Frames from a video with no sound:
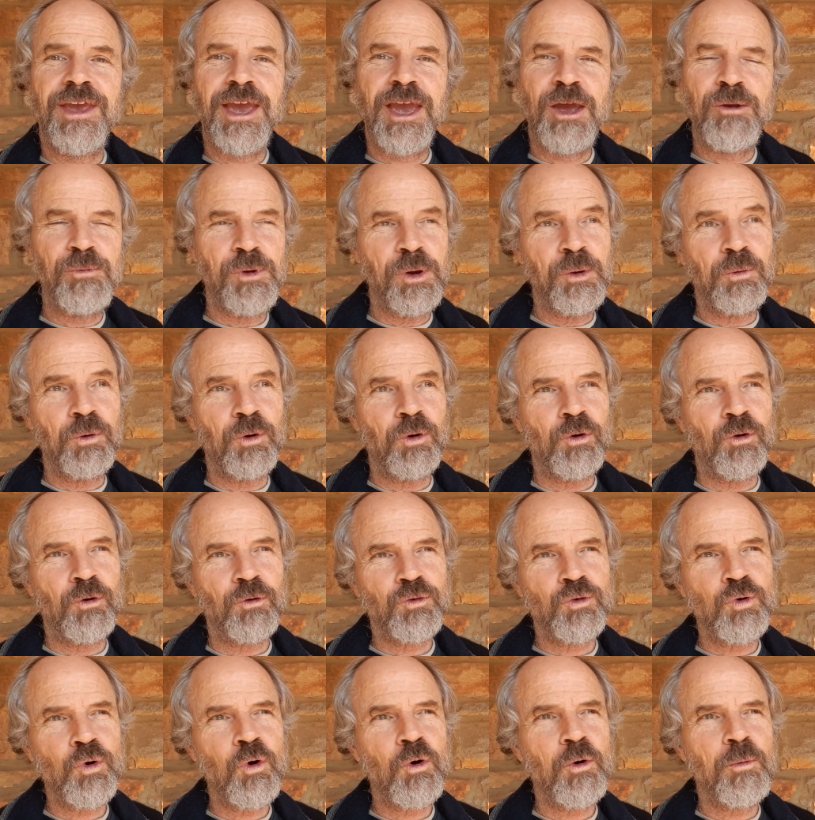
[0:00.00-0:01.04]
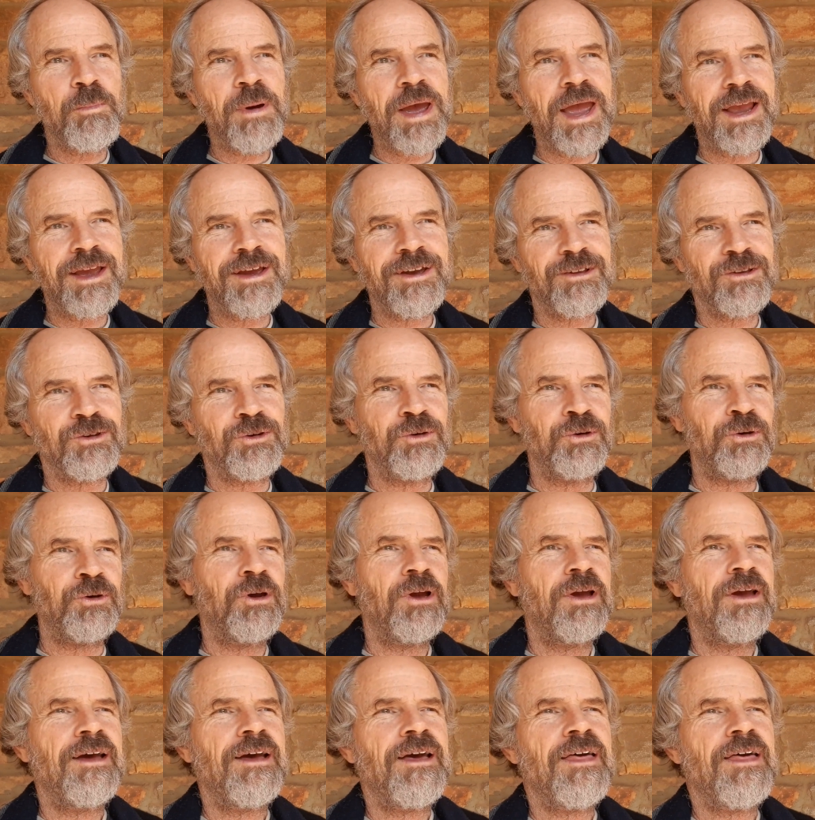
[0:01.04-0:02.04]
and we will talk back to